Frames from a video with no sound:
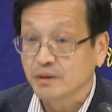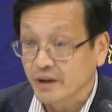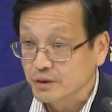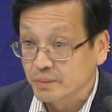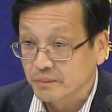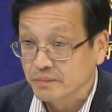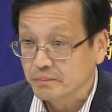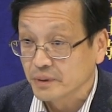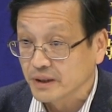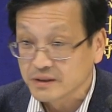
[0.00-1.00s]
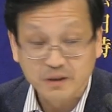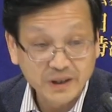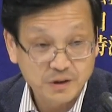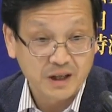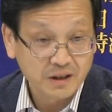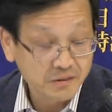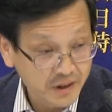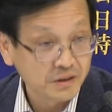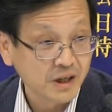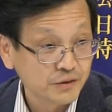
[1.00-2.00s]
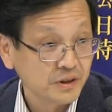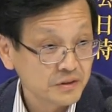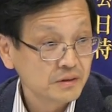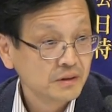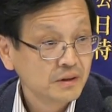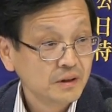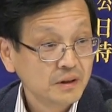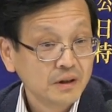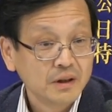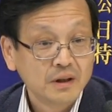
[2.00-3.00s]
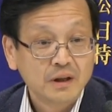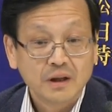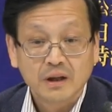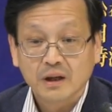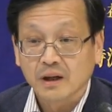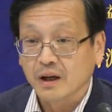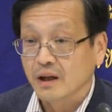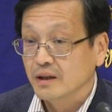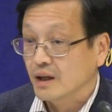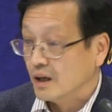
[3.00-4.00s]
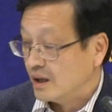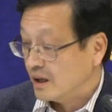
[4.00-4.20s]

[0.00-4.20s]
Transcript: different places, different countries. And